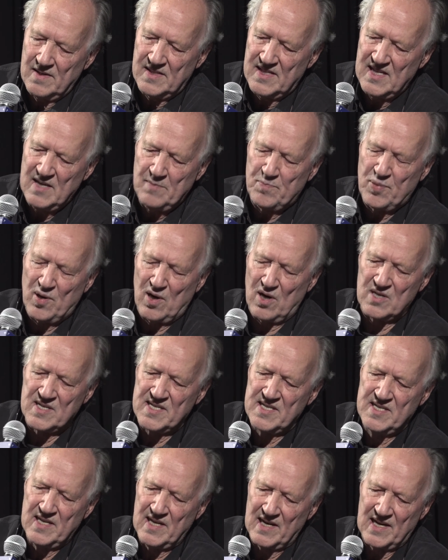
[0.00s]

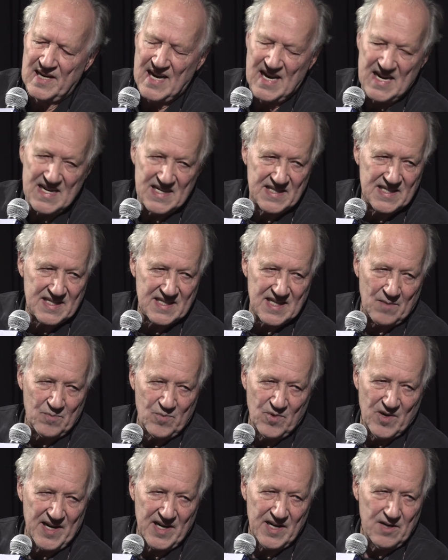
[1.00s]
depersonalized
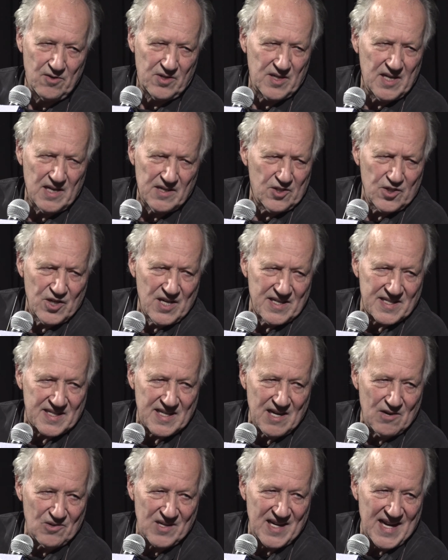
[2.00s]
subway. You just
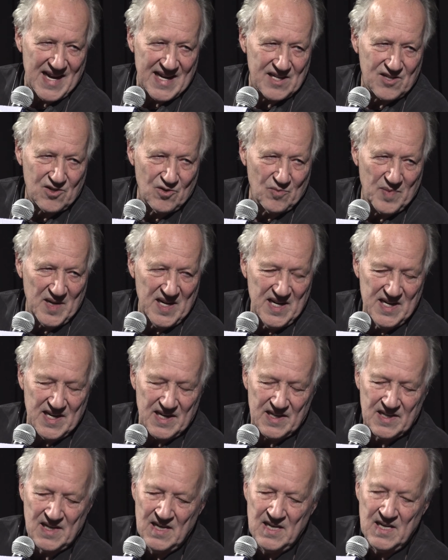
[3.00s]
don't like to be in
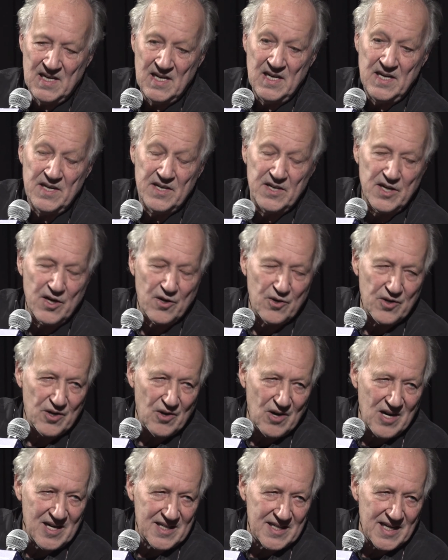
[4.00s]
it. New
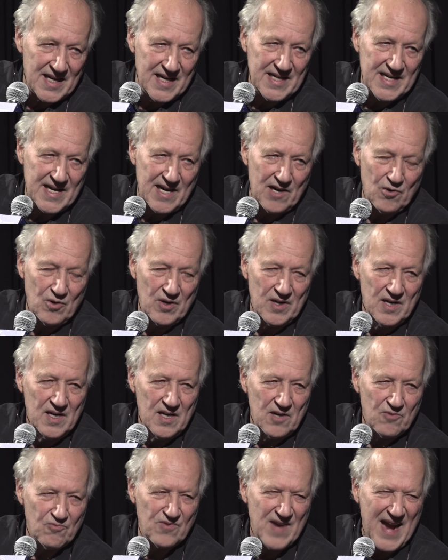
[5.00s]
York, I know,
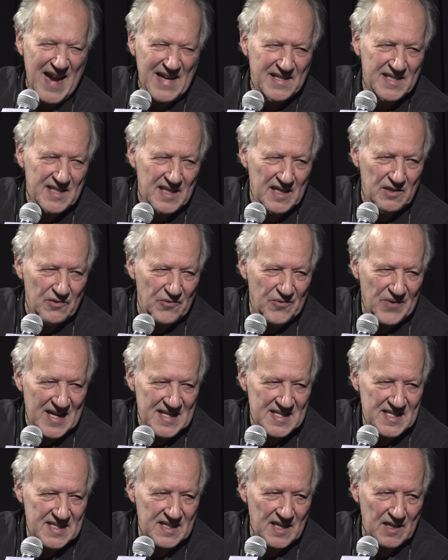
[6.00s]

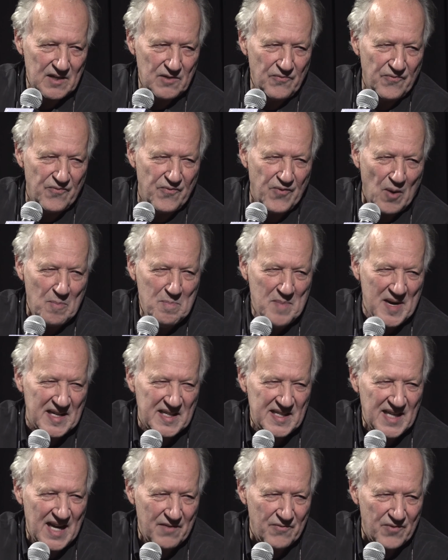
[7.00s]
rat-infested,
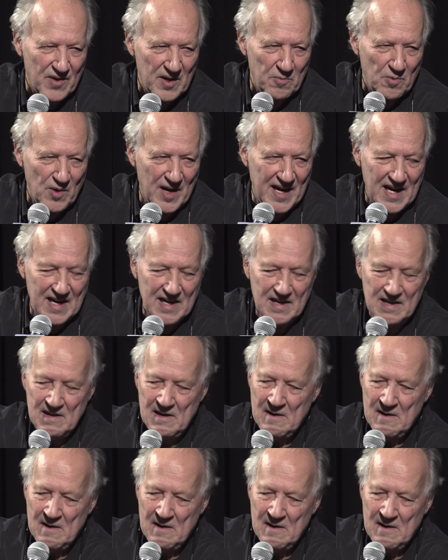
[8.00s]
vomit everywhere,